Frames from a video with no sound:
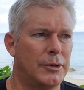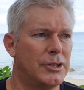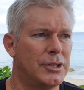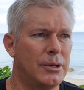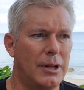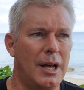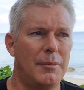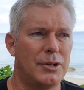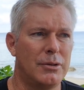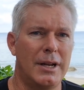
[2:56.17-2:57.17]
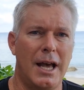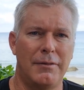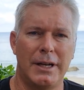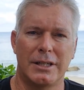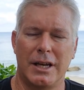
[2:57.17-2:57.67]
They're still up
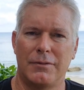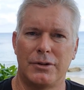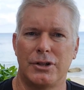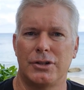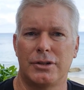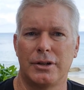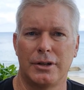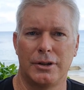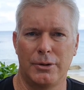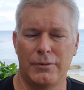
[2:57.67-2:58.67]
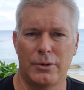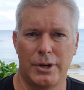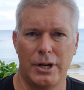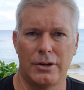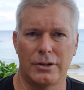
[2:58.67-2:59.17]
2.5x after just 3 or
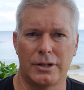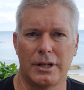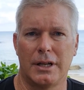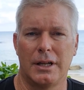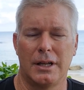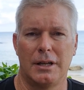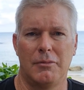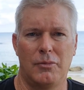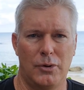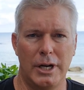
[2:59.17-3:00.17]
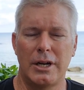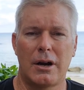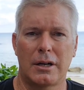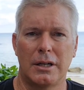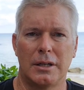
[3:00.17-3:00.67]
4 years. Pretty darn